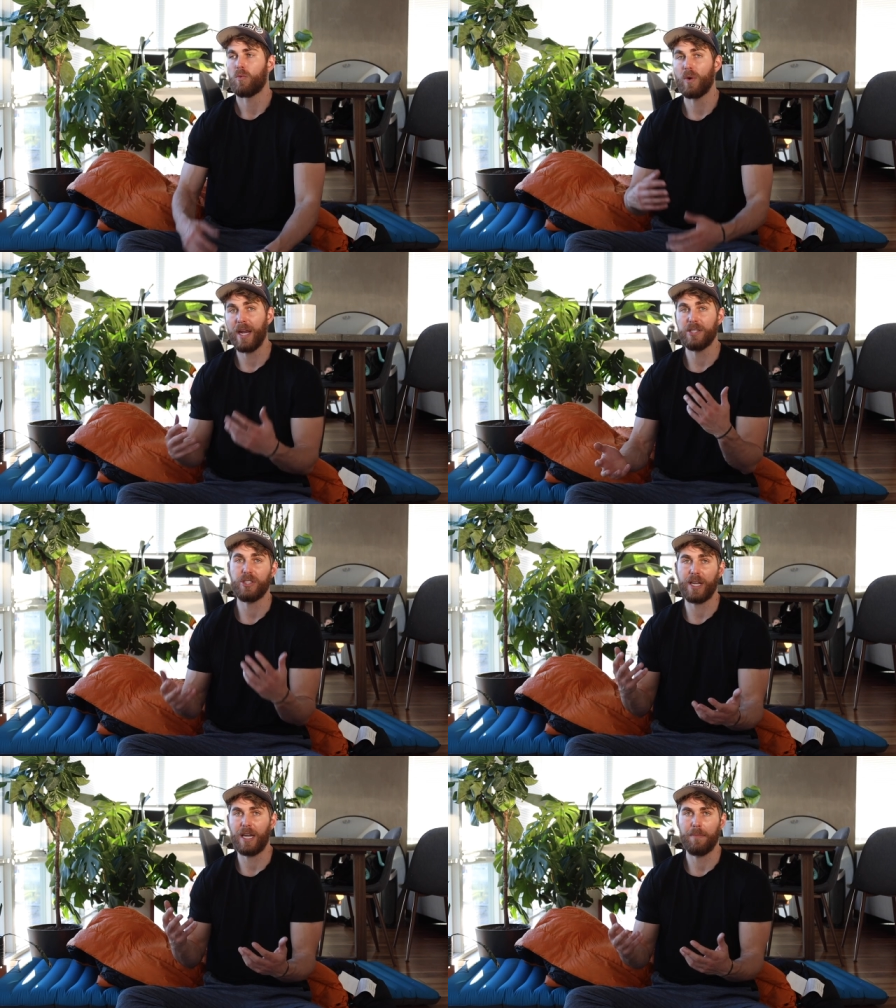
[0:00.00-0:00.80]

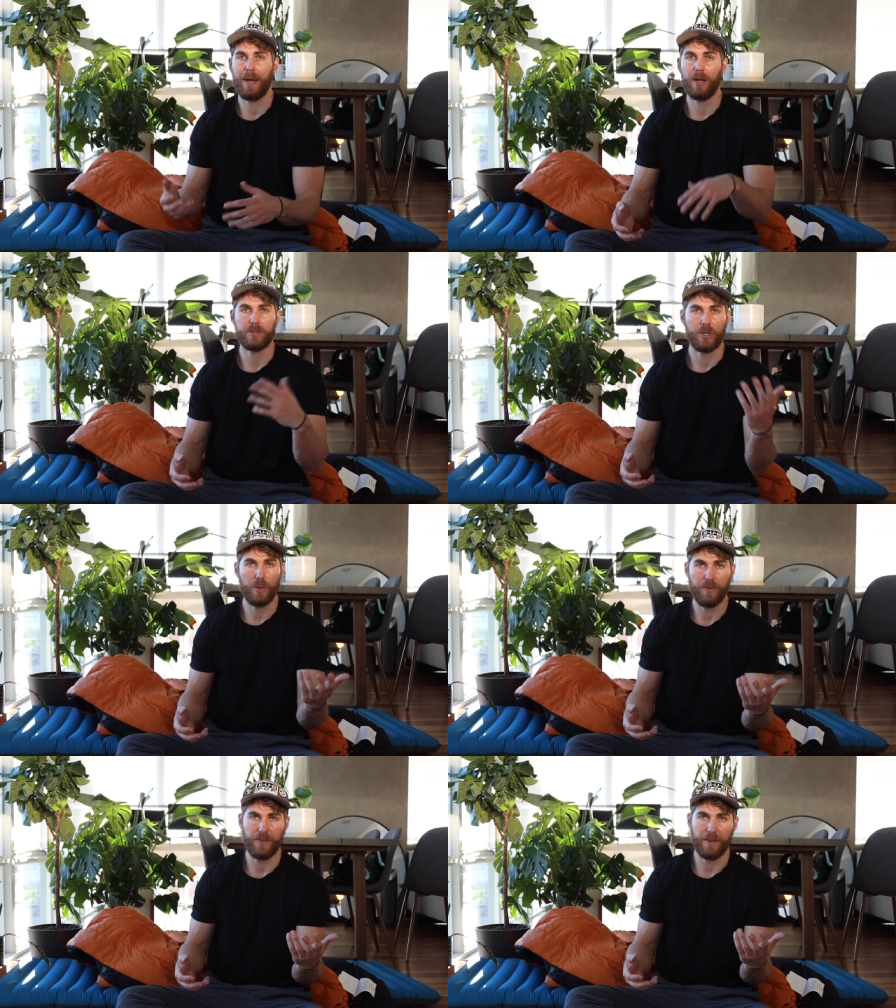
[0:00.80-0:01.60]
ranging at about
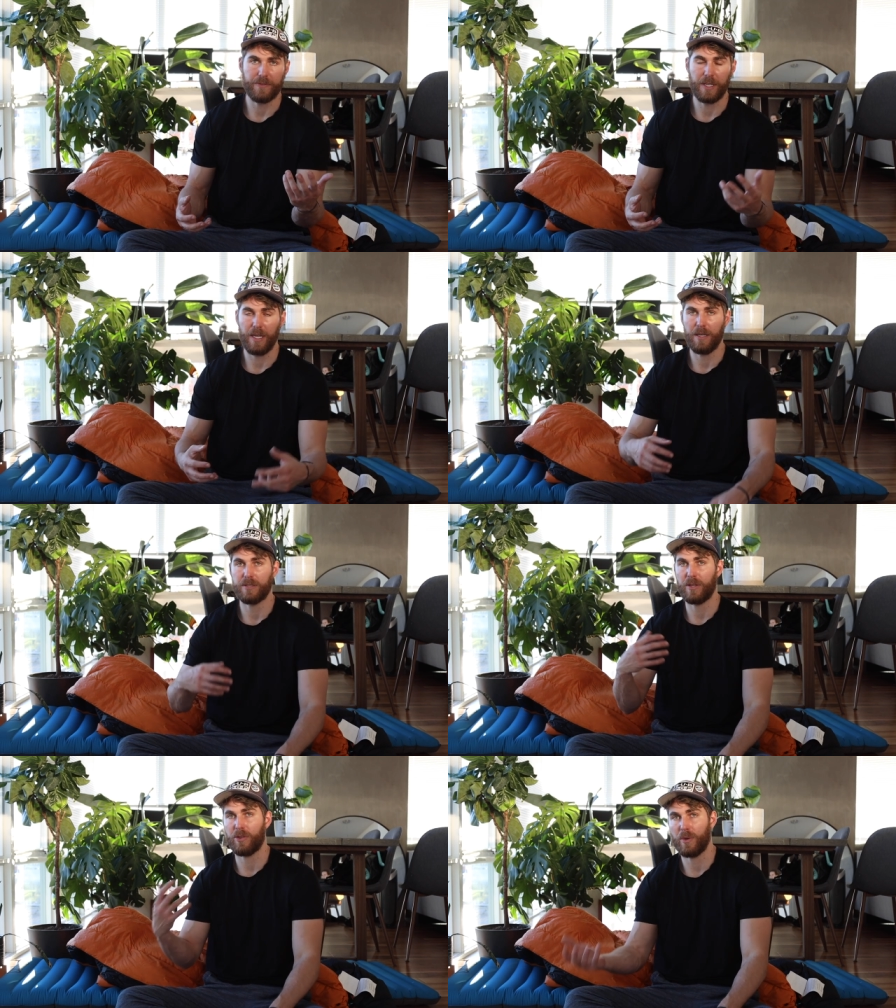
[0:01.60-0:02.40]
250
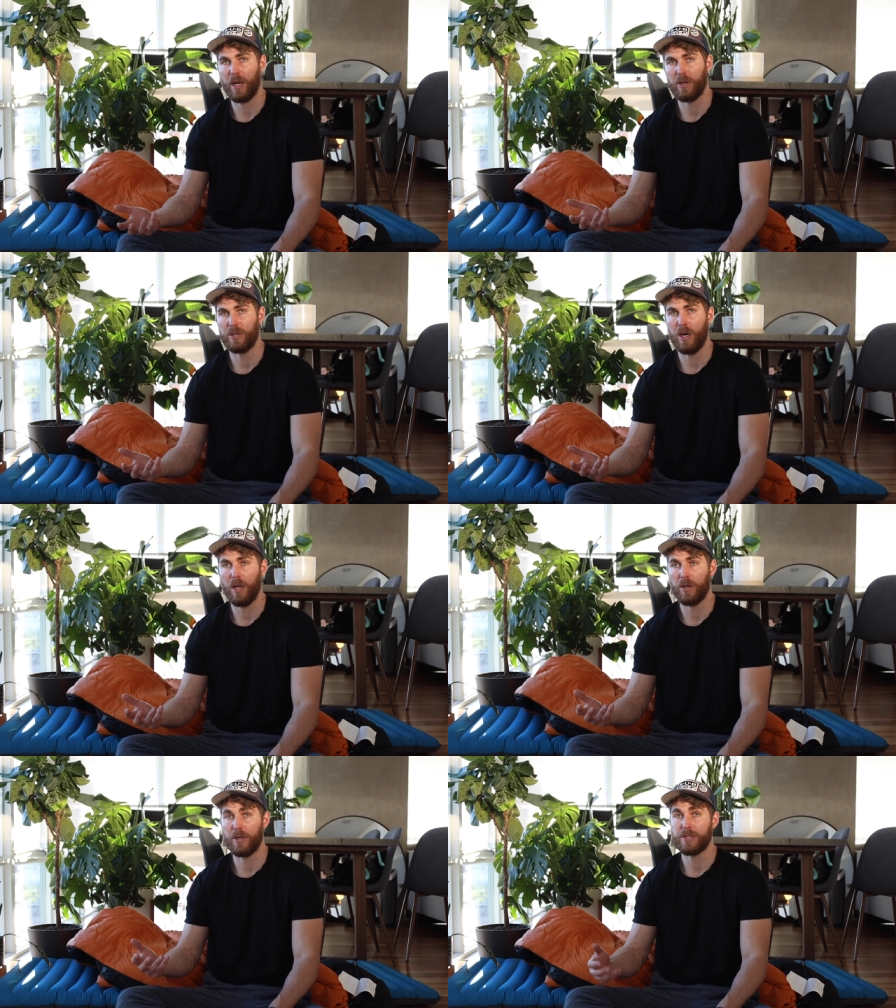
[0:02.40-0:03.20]
to
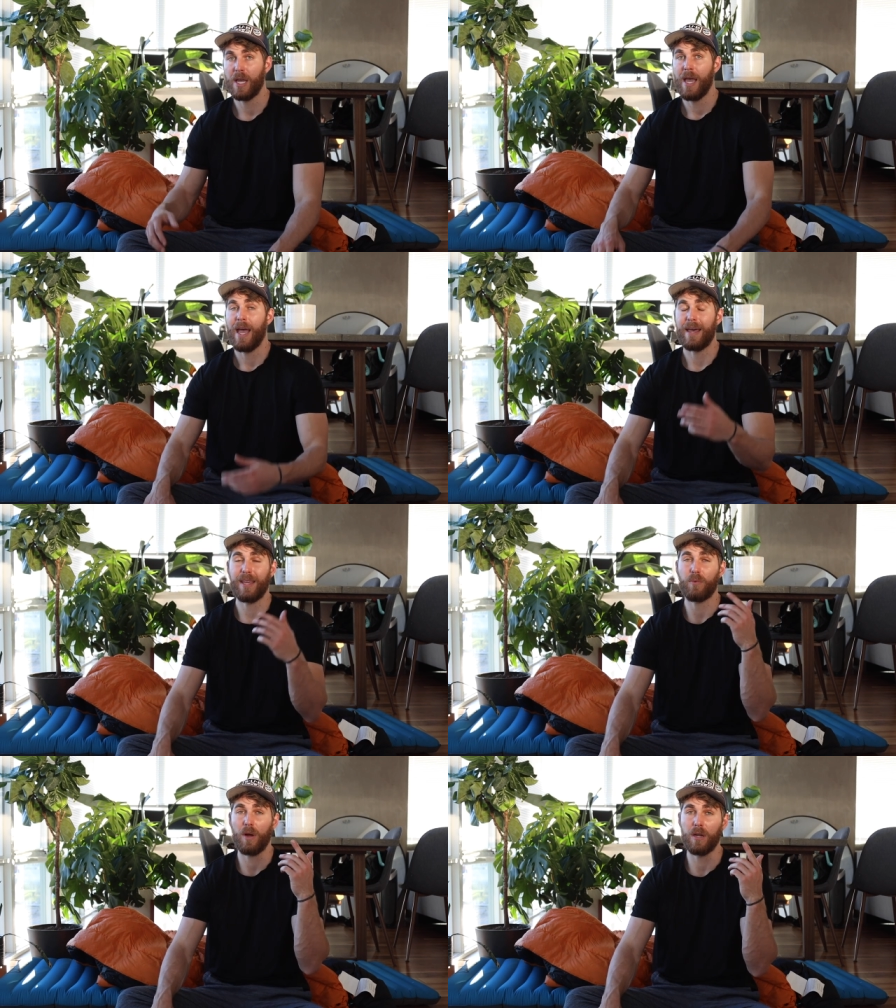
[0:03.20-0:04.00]
$300 and
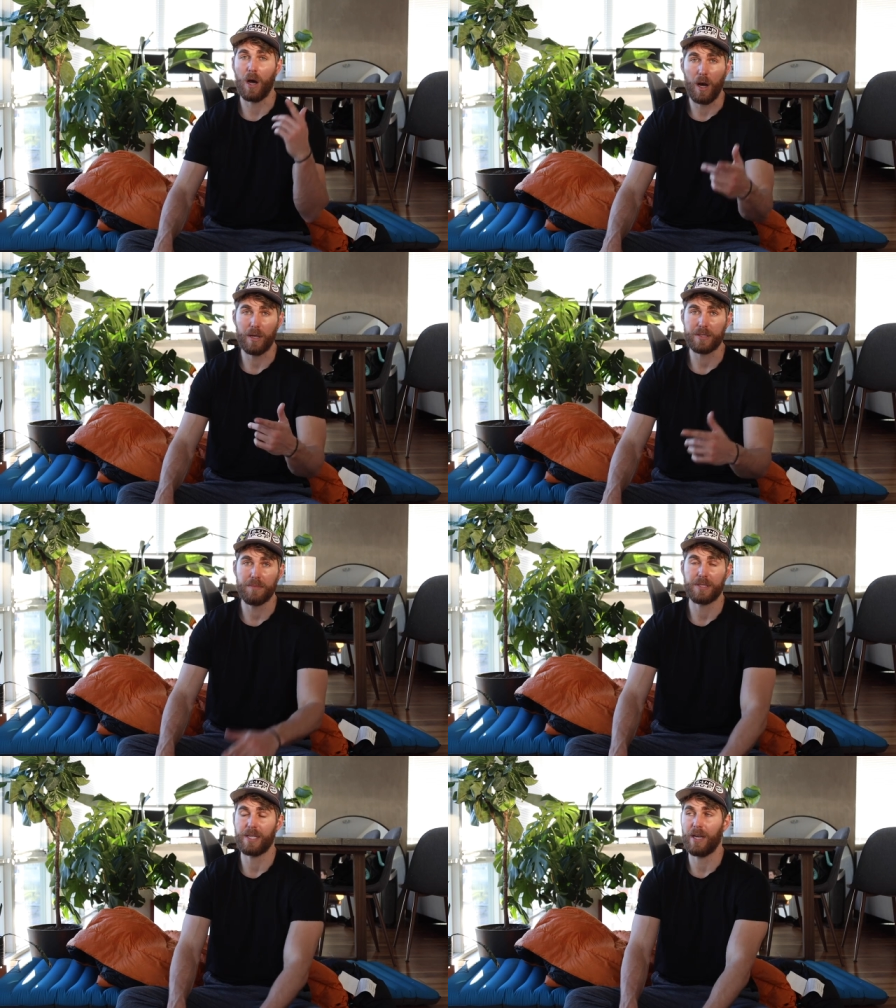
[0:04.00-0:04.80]
they run
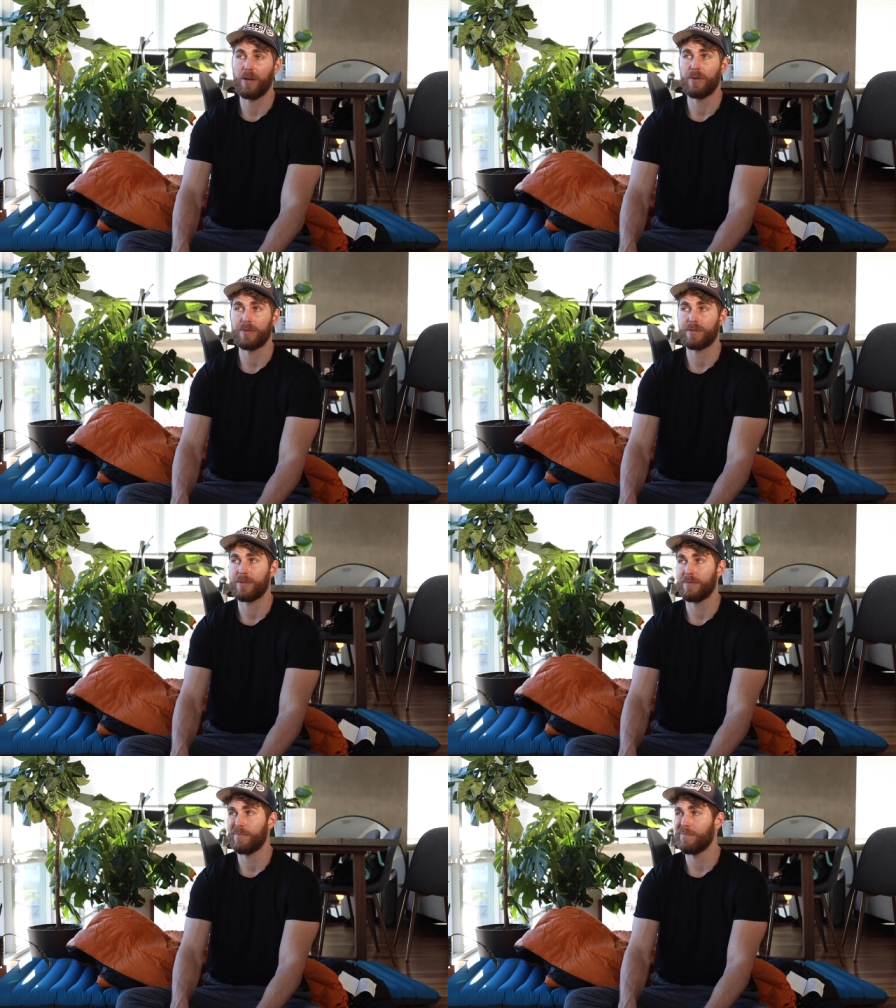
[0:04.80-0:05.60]
awesome
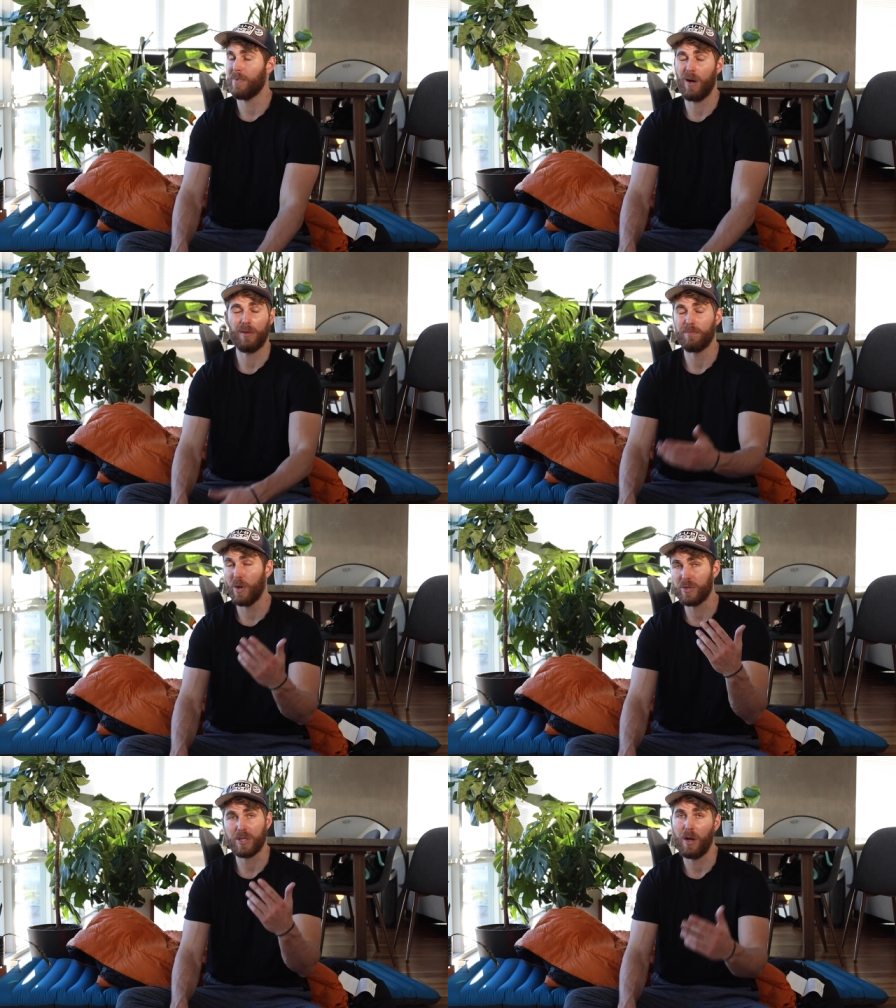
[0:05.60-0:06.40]
sales on
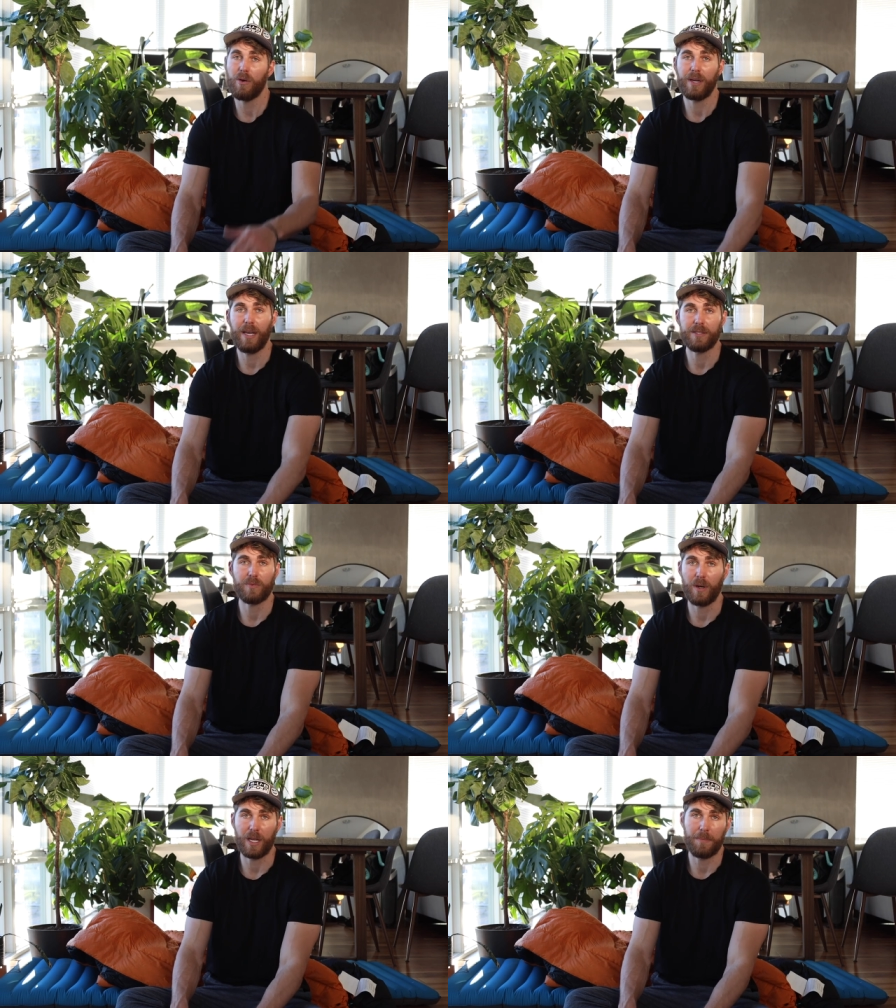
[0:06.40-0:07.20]
most holidays
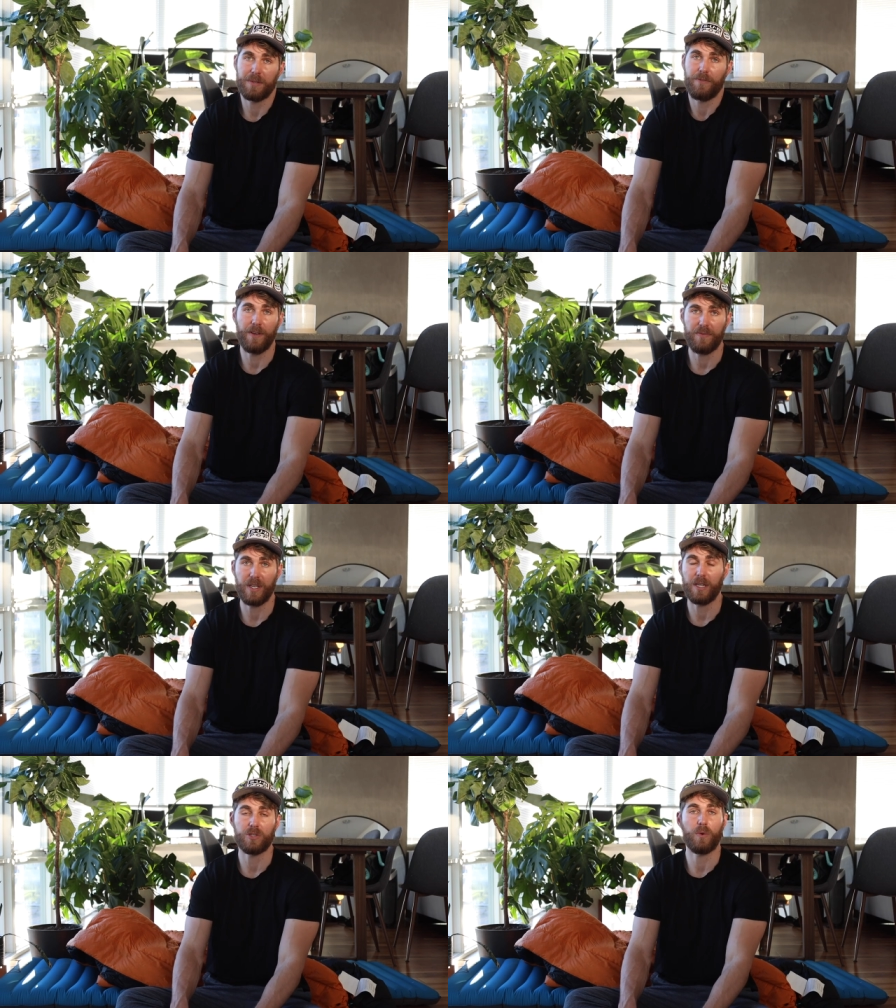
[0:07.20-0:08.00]
running up to
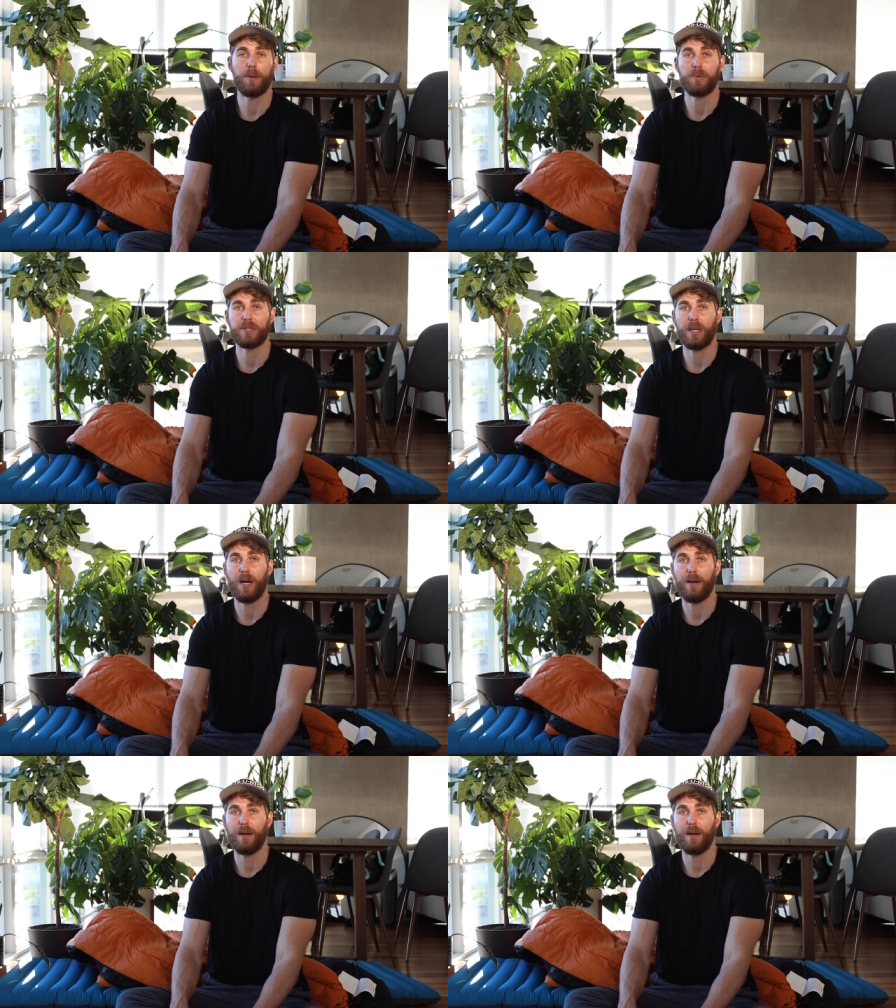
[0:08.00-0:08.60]
50 to 20% off.